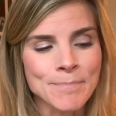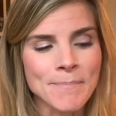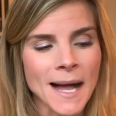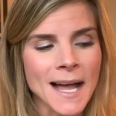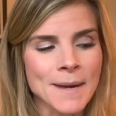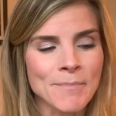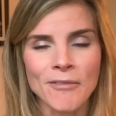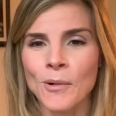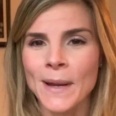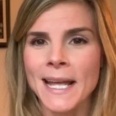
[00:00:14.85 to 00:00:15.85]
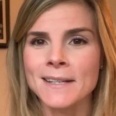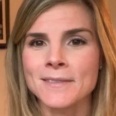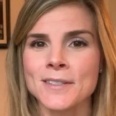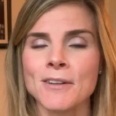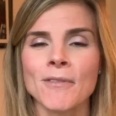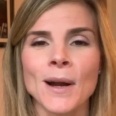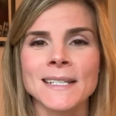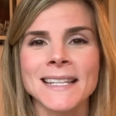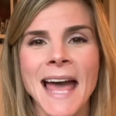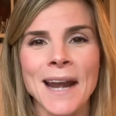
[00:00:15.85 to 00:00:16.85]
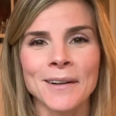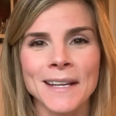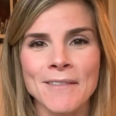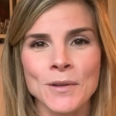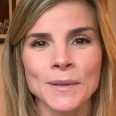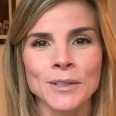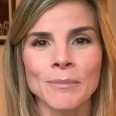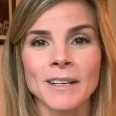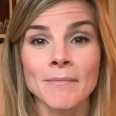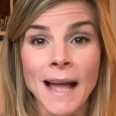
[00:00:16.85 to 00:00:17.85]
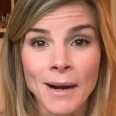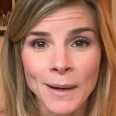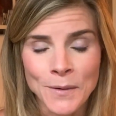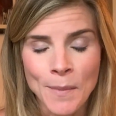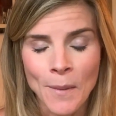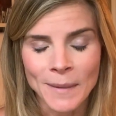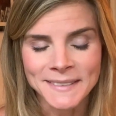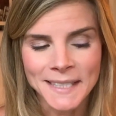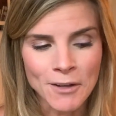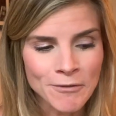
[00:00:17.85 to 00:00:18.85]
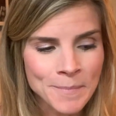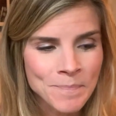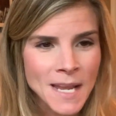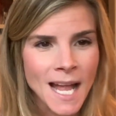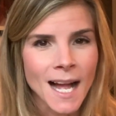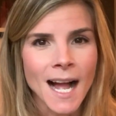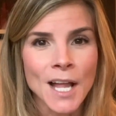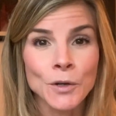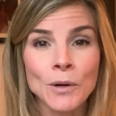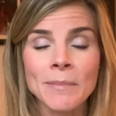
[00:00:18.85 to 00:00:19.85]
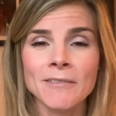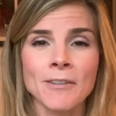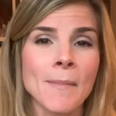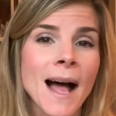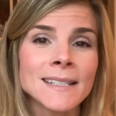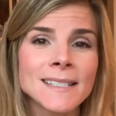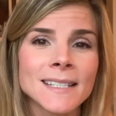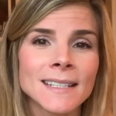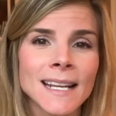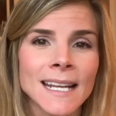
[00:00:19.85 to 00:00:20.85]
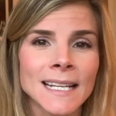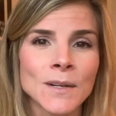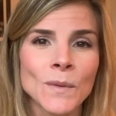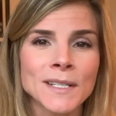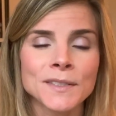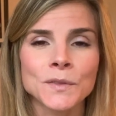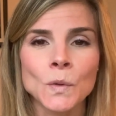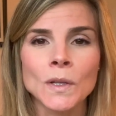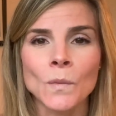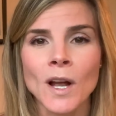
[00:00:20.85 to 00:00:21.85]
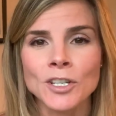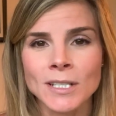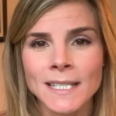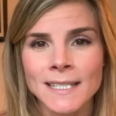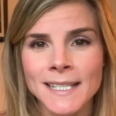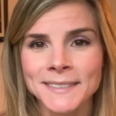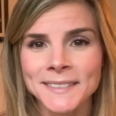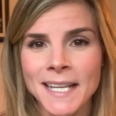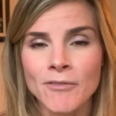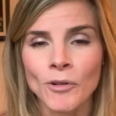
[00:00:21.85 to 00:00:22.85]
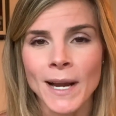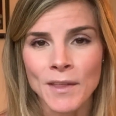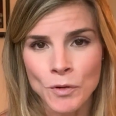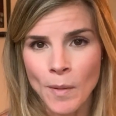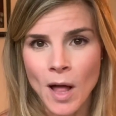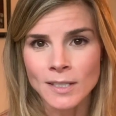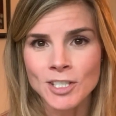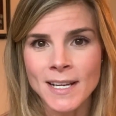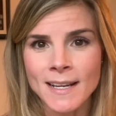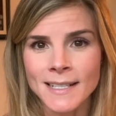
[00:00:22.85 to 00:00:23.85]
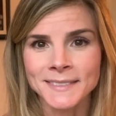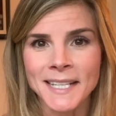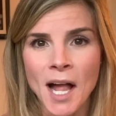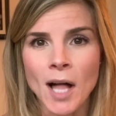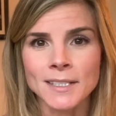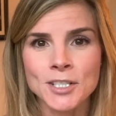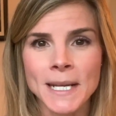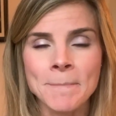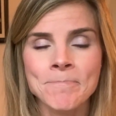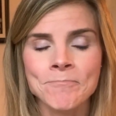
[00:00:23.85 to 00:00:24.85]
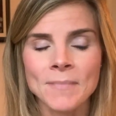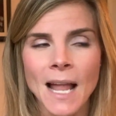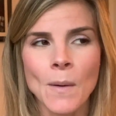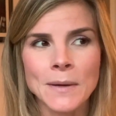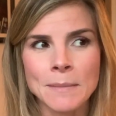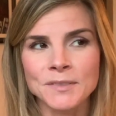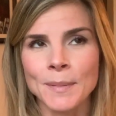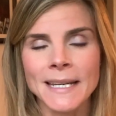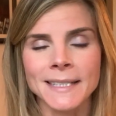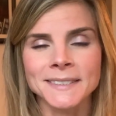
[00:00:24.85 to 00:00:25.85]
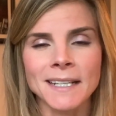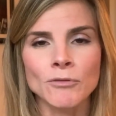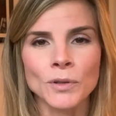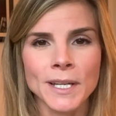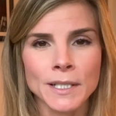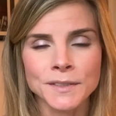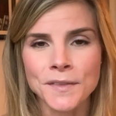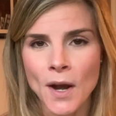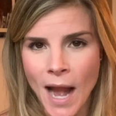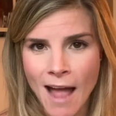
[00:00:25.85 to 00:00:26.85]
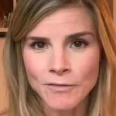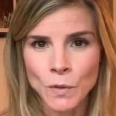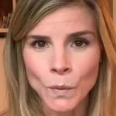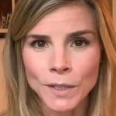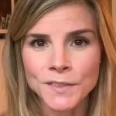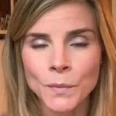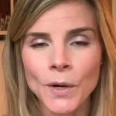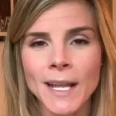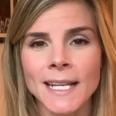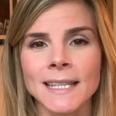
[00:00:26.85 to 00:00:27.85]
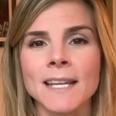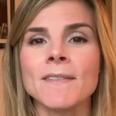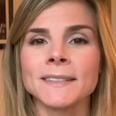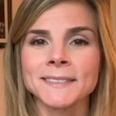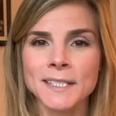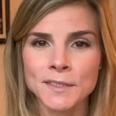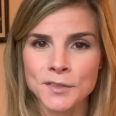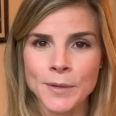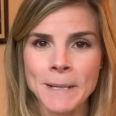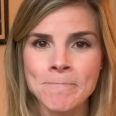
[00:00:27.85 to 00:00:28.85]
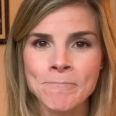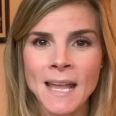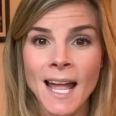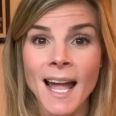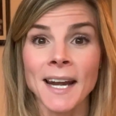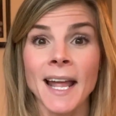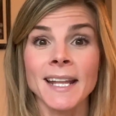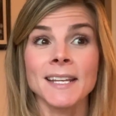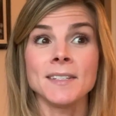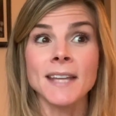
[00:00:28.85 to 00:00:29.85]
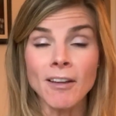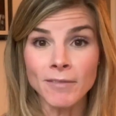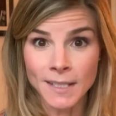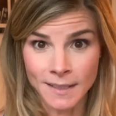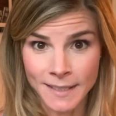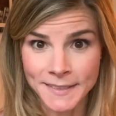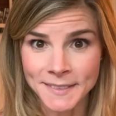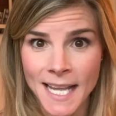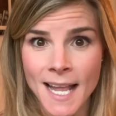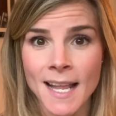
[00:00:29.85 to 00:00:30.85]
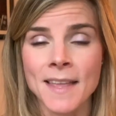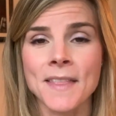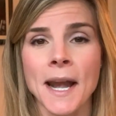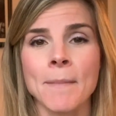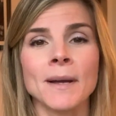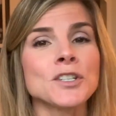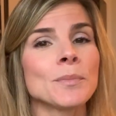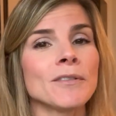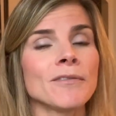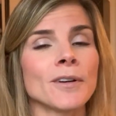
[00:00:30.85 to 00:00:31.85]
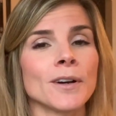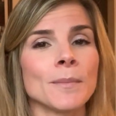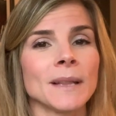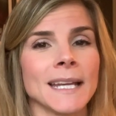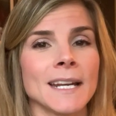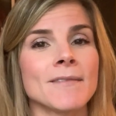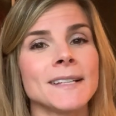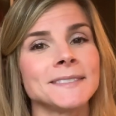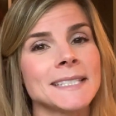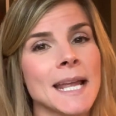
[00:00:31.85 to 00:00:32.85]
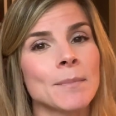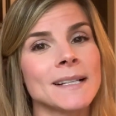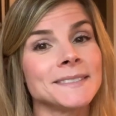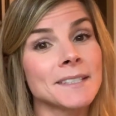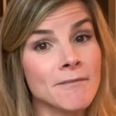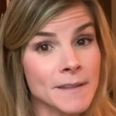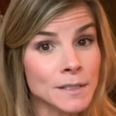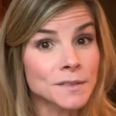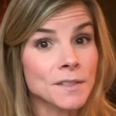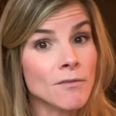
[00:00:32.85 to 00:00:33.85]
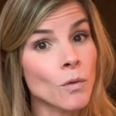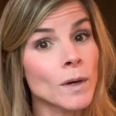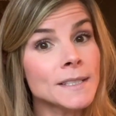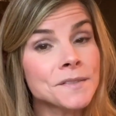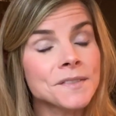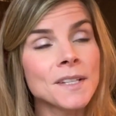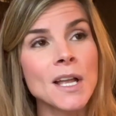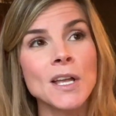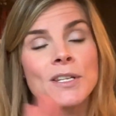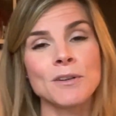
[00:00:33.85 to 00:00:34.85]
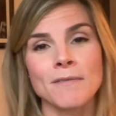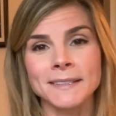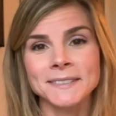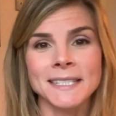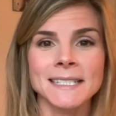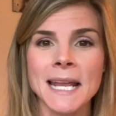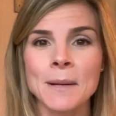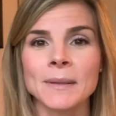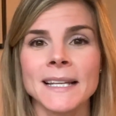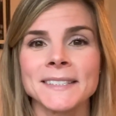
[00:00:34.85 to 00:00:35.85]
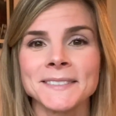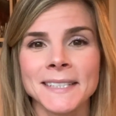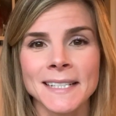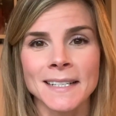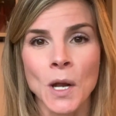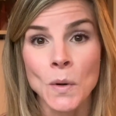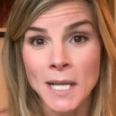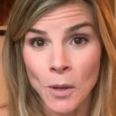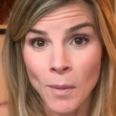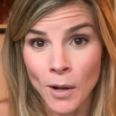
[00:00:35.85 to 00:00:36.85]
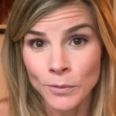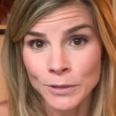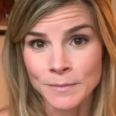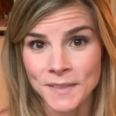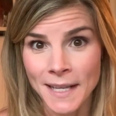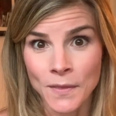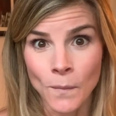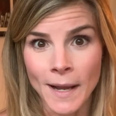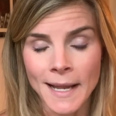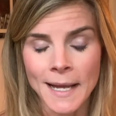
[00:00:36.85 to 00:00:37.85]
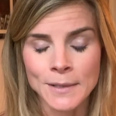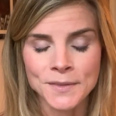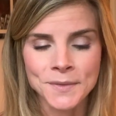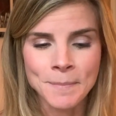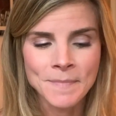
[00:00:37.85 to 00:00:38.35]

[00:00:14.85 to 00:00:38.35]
But before we get too far into that, I'll give you a little bit of background about myself. I grew up in Vermont and went to school in Washington, D.C. for anthropology and psychology. I wound up spending several years there afterwards working in the events industry. And I can definitely say that I much prefer planning events that take place in fields and forests to events that take place in hotel ballrooms and the White House.